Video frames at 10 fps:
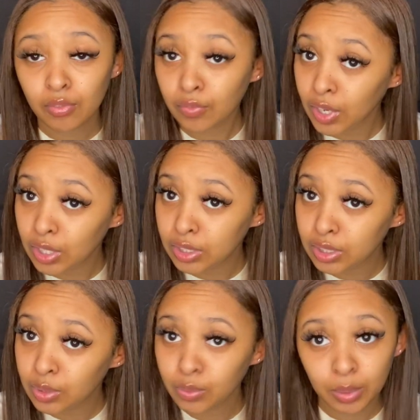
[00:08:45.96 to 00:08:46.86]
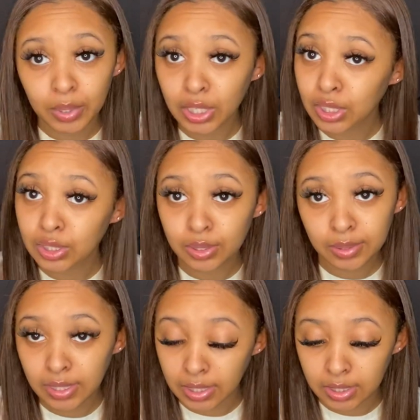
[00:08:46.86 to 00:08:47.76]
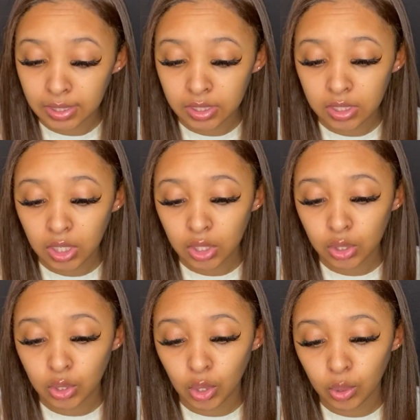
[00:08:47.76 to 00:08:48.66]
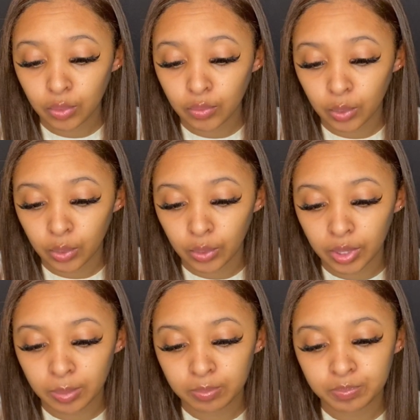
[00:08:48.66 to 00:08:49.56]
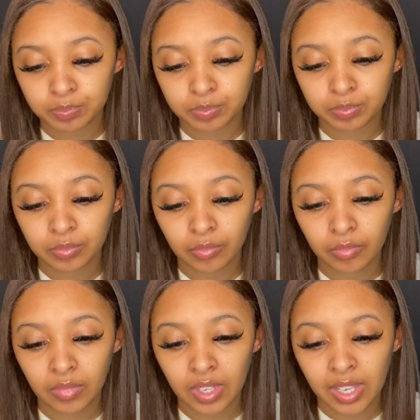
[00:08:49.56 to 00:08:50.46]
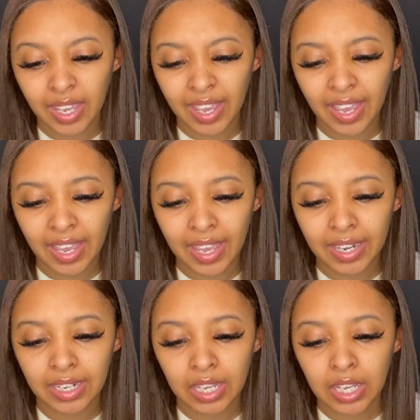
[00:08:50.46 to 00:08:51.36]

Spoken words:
first, what we're gonna do is you go to PhotoGrid, and